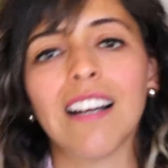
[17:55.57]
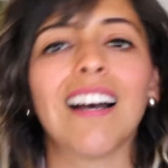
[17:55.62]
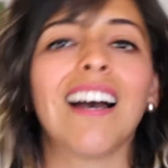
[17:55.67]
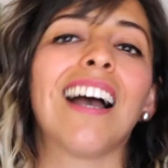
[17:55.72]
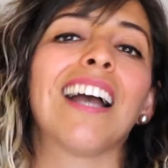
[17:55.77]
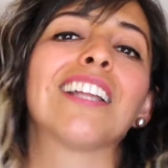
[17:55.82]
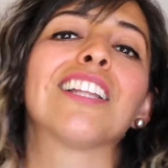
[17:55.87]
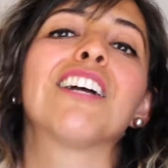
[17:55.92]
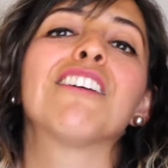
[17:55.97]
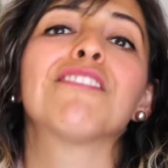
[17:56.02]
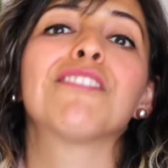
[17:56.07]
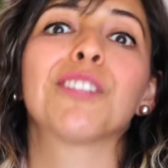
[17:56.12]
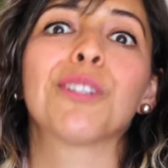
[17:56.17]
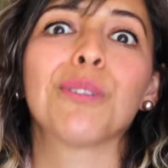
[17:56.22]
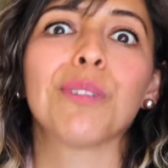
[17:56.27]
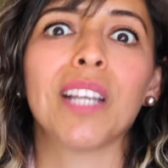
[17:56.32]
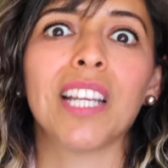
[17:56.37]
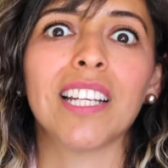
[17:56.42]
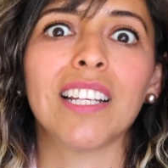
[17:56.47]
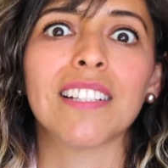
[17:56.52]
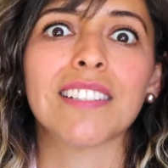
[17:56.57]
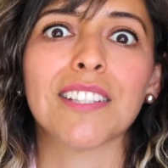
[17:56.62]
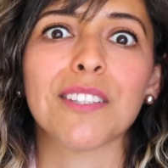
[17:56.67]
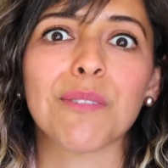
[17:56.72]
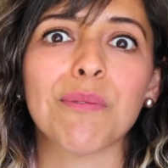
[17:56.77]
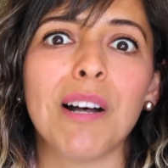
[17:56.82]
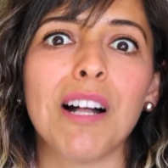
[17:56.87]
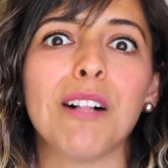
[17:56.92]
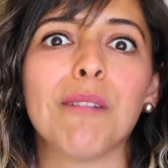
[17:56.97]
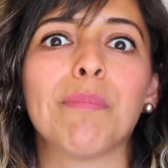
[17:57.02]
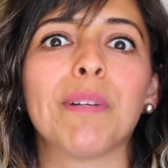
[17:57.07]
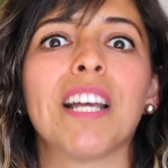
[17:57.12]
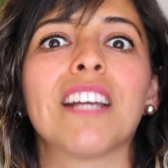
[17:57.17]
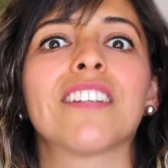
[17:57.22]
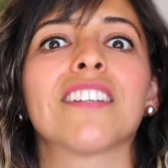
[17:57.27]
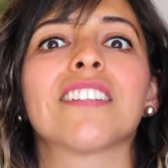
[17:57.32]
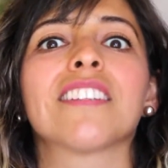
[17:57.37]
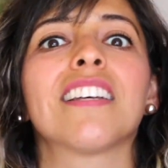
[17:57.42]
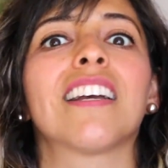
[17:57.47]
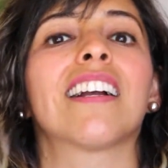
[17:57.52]
I love you ladies as well, but I
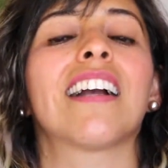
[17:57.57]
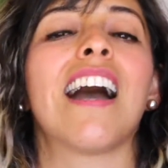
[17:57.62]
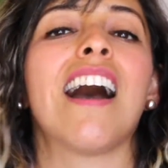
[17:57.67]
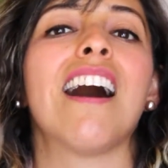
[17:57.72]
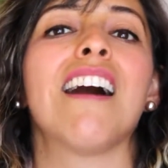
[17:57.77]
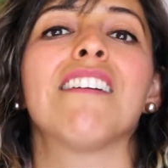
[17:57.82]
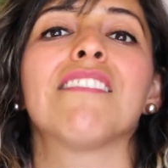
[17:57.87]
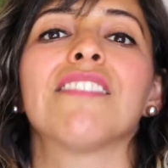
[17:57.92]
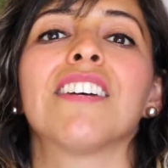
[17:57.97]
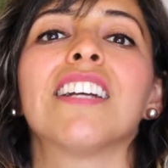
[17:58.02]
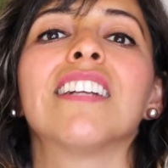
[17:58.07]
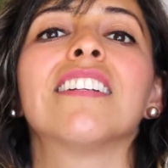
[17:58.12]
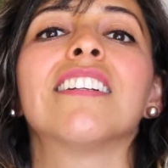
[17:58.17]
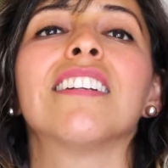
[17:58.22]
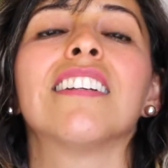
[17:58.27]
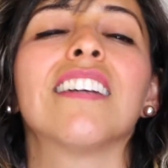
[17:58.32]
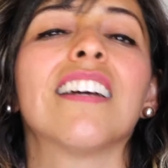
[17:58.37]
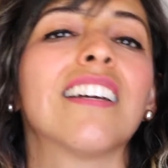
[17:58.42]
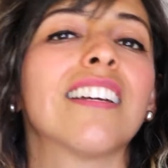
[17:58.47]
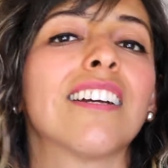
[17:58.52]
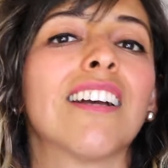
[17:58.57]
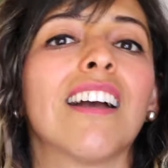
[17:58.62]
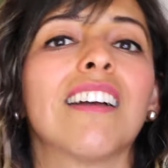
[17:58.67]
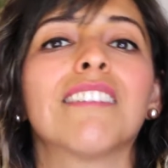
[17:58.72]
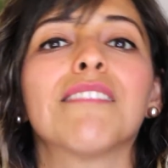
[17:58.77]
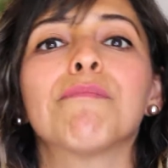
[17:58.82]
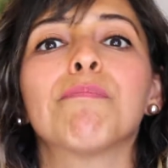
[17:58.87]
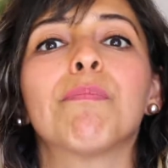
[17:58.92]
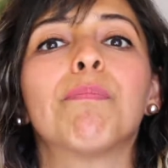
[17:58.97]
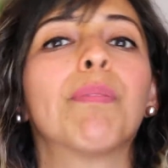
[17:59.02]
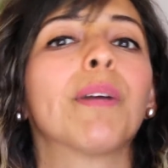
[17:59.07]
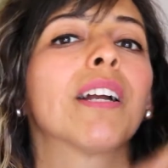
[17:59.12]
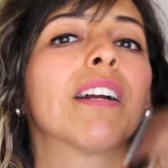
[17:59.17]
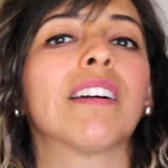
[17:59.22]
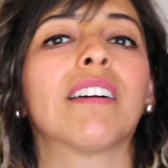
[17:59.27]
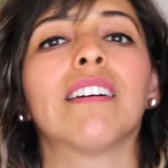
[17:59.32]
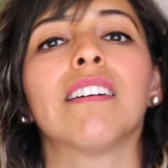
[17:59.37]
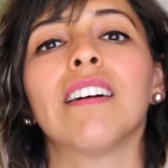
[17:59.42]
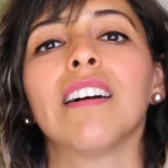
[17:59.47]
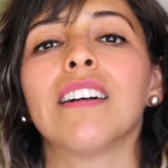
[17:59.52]
just like have a
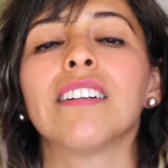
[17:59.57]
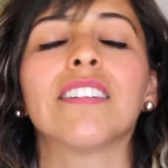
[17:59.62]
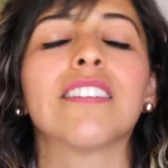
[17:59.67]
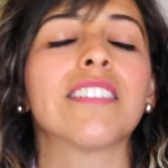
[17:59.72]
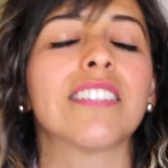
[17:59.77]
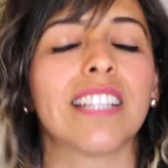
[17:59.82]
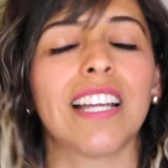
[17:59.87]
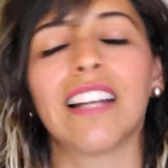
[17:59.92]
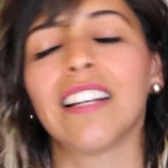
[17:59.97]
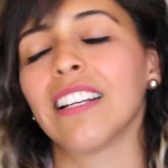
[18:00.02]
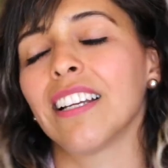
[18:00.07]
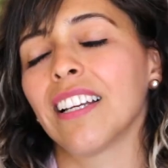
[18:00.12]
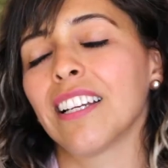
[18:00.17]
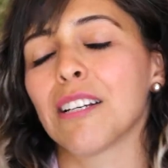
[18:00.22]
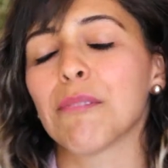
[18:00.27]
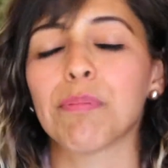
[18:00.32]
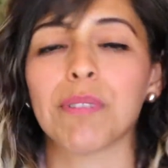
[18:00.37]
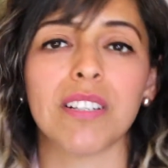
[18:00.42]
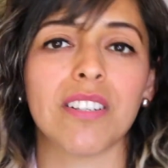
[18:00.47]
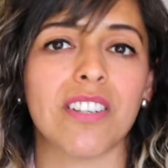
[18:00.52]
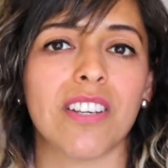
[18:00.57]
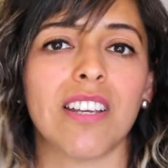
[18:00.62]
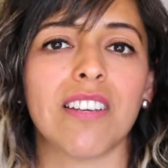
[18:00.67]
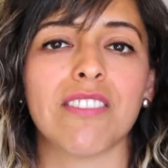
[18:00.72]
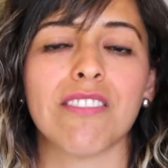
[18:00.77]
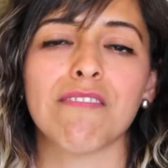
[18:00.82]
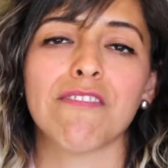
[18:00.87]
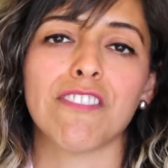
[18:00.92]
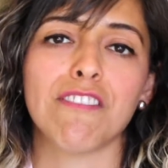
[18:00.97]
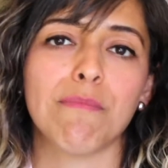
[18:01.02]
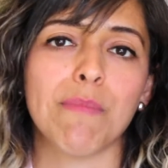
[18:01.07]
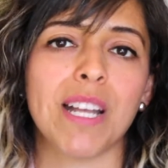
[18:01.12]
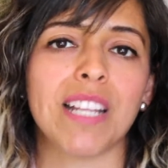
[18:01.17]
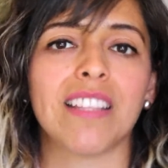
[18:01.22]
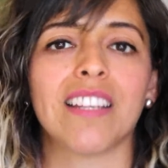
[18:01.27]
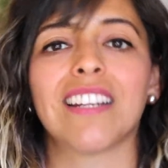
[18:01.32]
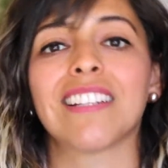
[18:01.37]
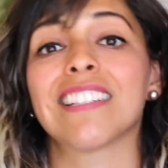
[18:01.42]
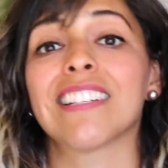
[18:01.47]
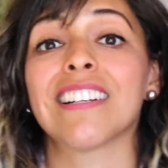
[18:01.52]
bigger understanding and appreciation for men
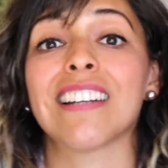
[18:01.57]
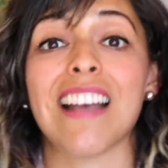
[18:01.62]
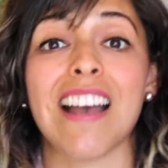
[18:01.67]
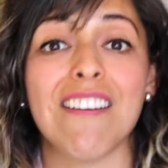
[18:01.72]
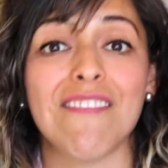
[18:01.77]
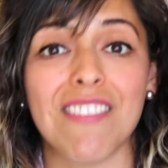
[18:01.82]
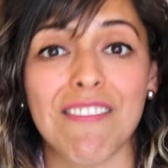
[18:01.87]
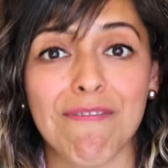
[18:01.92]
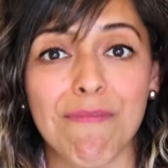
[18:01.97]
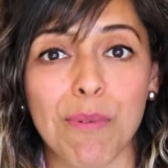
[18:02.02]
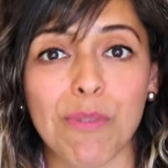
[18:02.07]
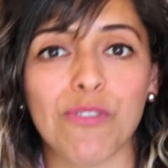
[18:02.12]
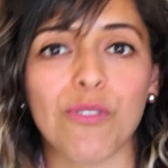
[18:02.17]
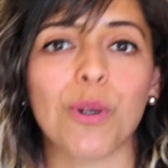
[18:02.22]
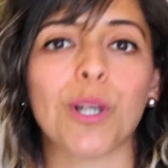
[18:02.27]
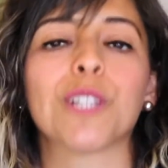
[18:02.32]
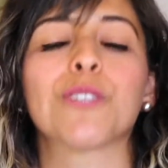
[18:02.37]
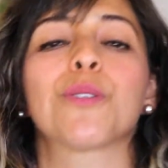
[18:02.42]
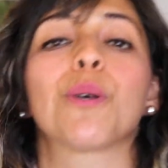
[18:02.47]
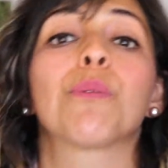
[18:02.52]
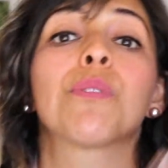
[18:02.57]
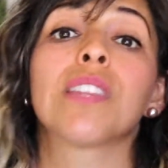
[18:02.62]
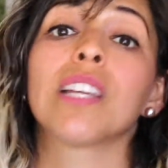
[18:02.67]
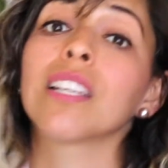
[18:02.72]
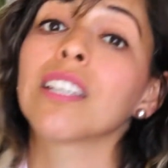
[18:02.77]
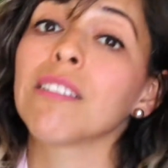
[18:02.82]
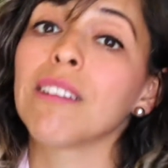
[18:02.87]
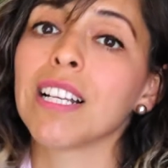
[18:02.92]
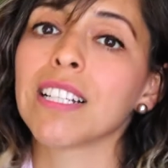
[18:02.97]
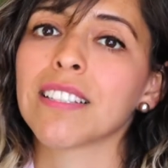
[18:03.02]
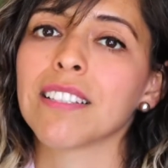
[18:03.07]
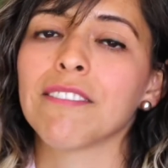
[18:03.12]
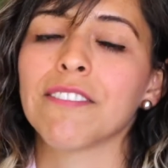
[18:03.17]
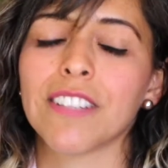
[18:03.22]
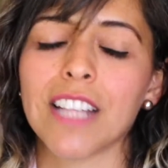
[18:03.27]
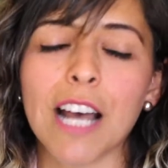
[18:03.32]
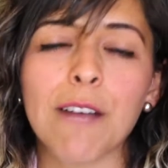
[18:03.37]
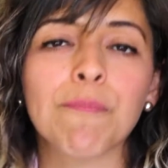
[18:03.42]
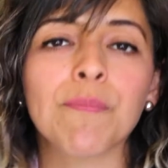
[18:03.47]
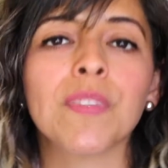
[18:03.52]
that I didn't have before. So thank you, Alison, for
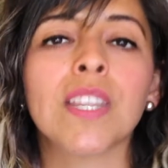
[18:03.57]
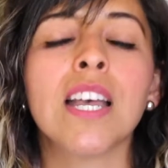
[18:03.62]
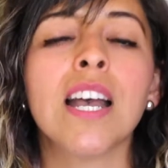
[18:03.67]
that.